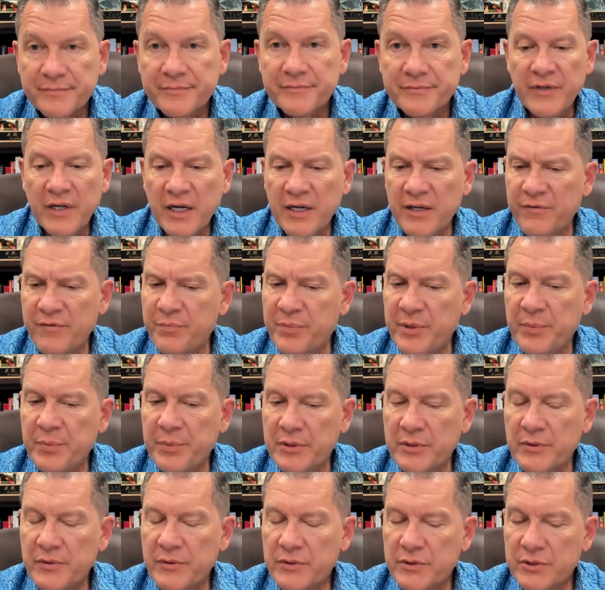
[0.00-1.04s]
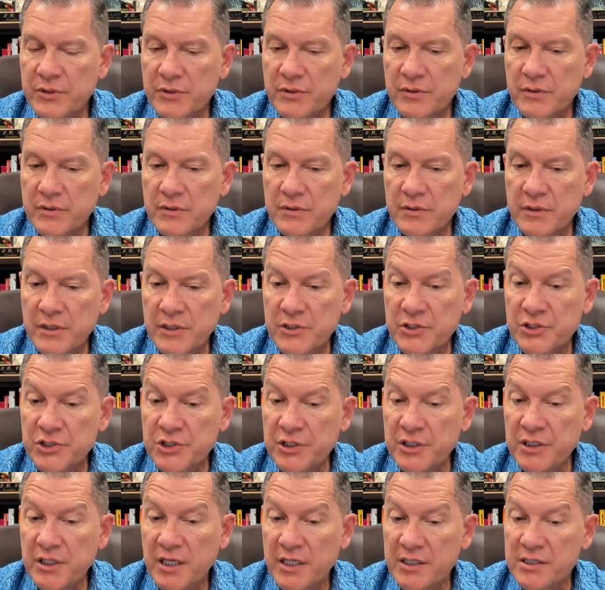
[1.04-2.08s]
not of people that
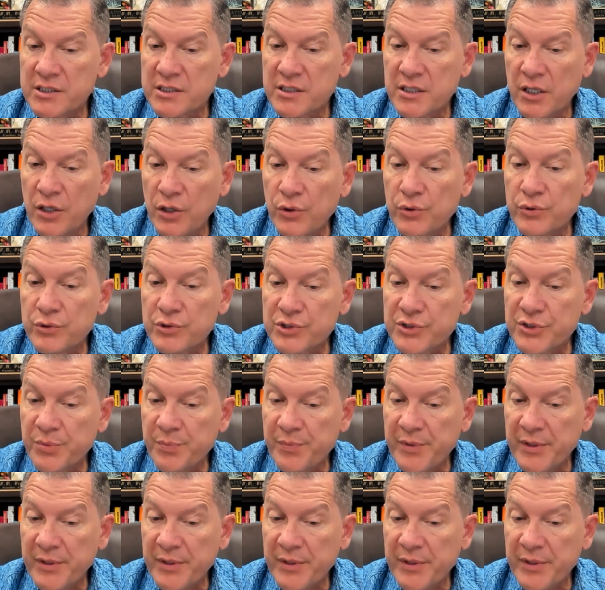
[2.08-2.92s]
she has coached,